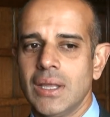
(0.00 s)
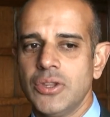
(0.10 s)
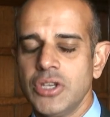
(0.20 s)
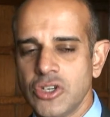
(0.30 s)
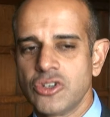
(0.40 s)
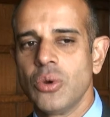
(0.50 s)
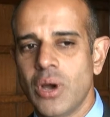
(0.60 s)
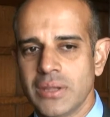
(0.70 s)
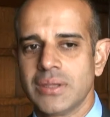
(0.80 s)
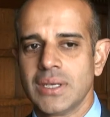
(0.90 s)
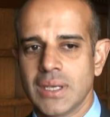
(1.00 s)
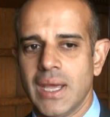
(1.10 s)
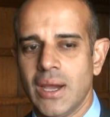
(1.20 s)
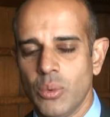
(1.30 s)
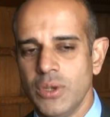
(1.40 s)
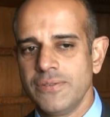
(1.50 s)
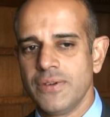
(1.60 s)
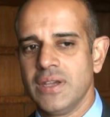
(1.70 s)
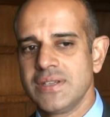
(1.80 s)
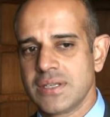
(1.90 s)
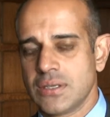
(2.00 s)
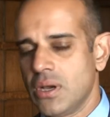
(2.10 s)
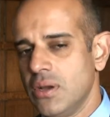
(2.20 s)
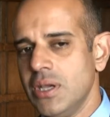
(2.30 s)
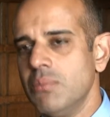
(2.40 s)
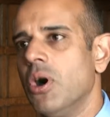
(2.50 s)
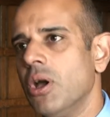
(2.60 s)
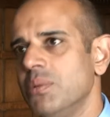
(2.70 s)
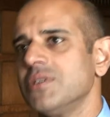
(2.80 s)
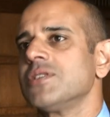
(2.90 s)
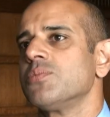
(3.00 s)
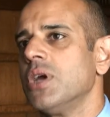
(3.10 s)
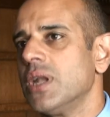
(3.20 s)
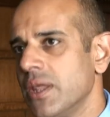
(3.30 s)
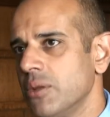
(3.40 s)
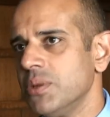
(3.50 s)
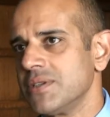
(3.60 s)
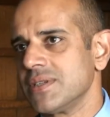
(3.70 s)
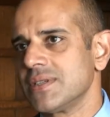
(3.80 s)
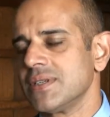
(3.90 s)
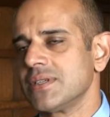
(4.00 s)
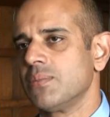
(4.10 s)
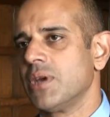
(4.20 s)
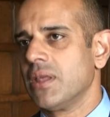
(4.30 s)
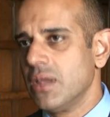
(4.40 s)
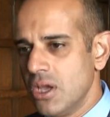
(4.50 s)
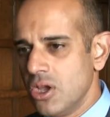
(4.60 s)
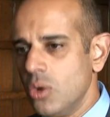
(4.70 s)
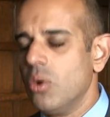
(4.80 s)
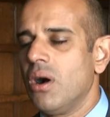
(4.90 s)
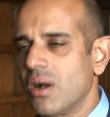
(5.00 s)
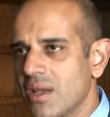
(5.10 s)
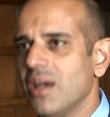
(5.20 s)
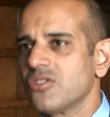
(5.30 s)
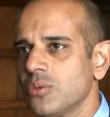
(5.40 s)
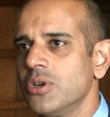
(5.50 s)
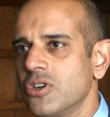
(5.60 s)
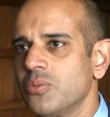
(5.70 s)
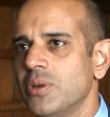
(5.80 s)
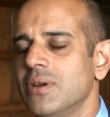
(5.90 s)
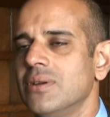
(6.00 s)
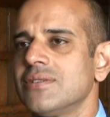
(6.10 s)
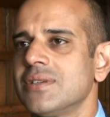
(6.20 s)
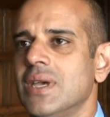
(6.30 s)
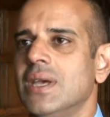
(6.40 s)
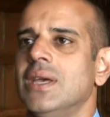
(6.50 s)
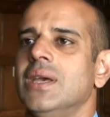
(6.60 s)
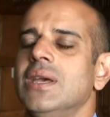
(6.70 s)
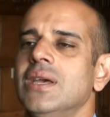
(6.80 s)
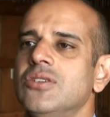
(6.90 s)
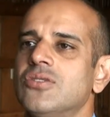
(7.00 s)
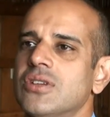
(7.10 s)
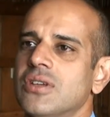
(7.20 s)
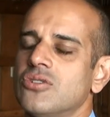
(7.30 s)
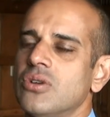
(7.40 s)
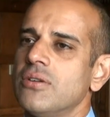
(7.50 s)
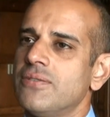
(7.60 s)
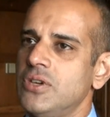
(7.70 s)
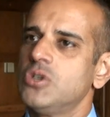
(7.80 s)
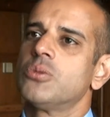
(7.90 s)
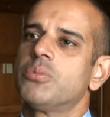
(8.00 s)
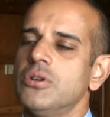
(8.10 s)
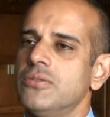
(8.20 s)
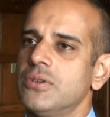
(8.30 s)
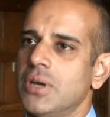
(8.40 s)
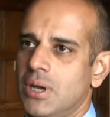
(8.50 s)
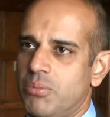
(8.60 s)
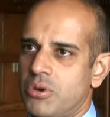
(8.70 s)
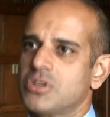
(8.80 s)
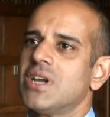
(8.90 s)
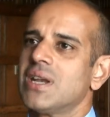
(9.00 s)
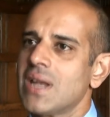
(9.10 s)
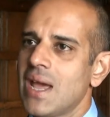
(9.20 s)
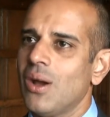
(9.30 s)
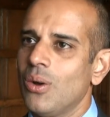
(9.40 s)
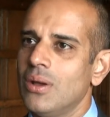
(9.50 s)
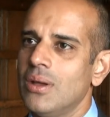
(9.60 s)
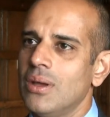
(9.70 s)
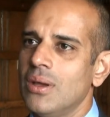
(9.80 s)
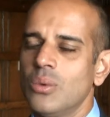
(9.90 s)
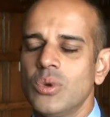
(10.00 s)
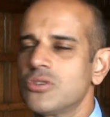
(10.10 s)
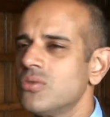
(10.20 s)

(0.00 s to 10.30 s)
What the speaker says: the issue I think now we face, not only in my business, but in other businesses about who our customer experience is, trying to future-proof a project now, which